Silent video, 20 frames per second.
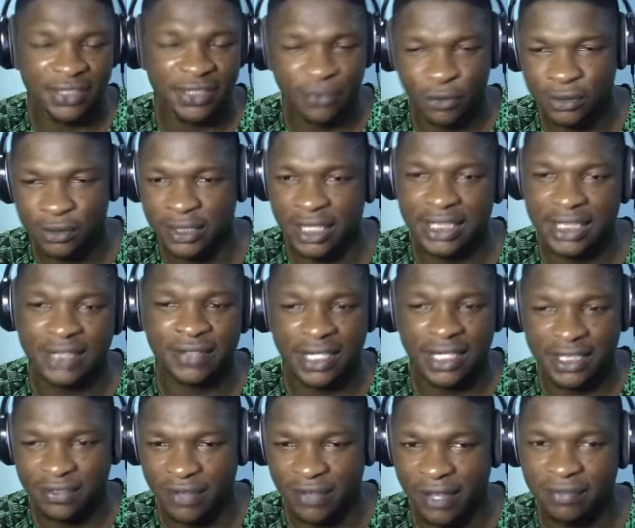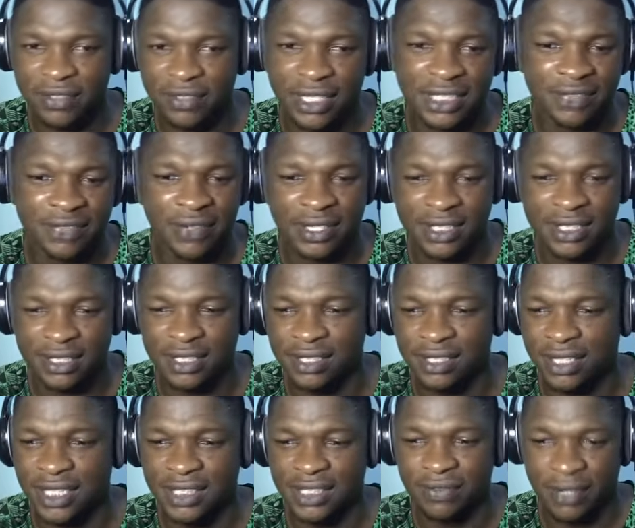4 transfers, 5 transfers, 6
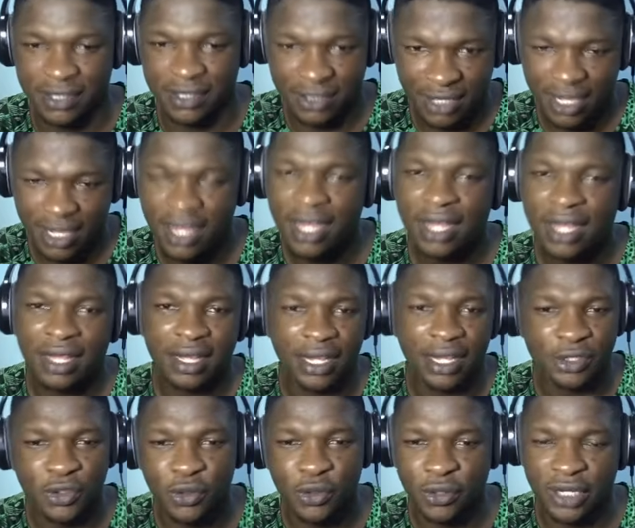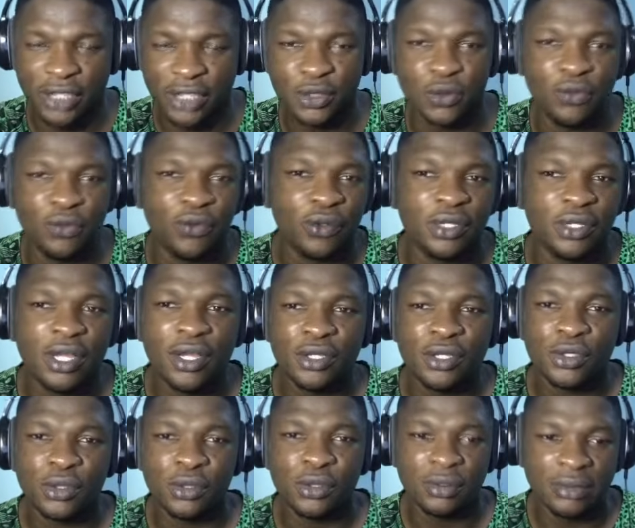transfers, and so on and so forth.
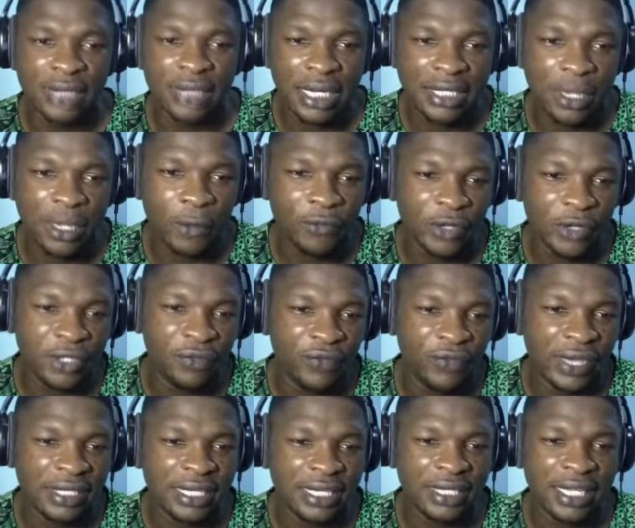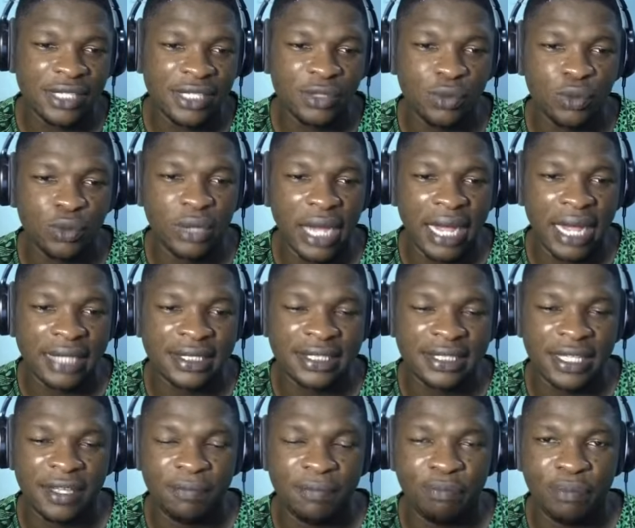So now that I've rectified that, let's look at
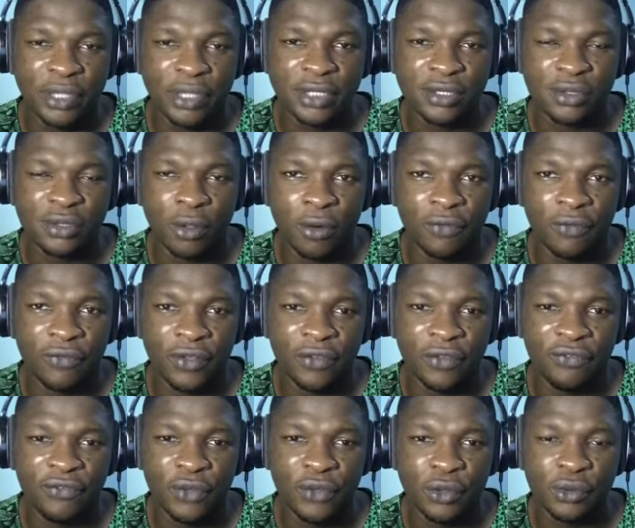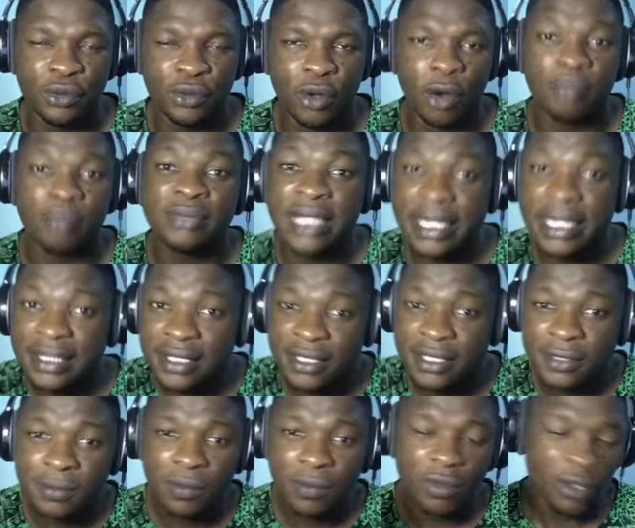a bit of a few
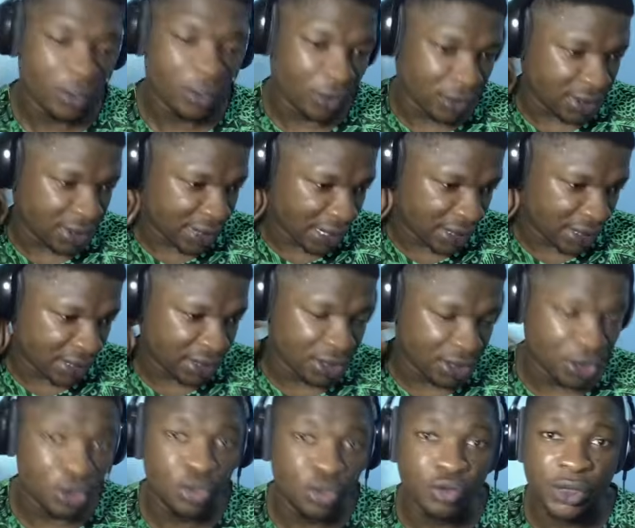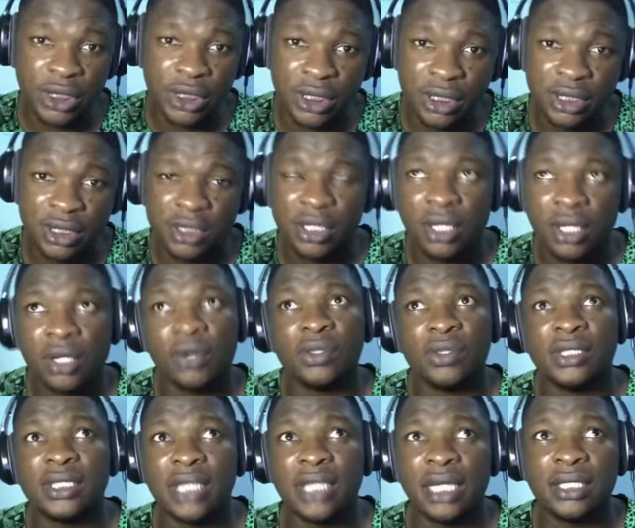updates concerning injuries,
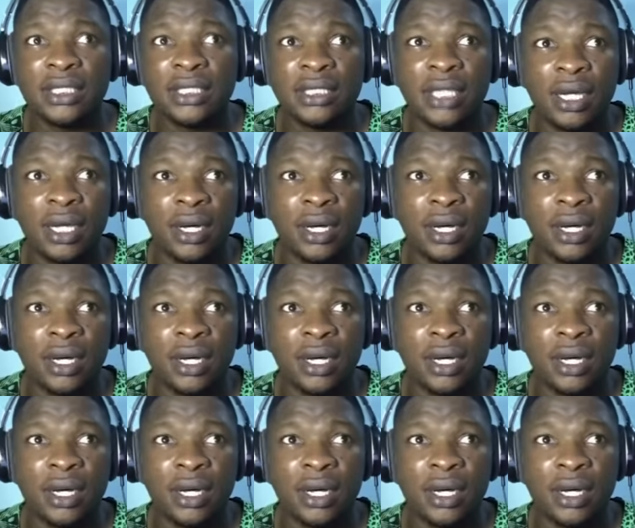concerning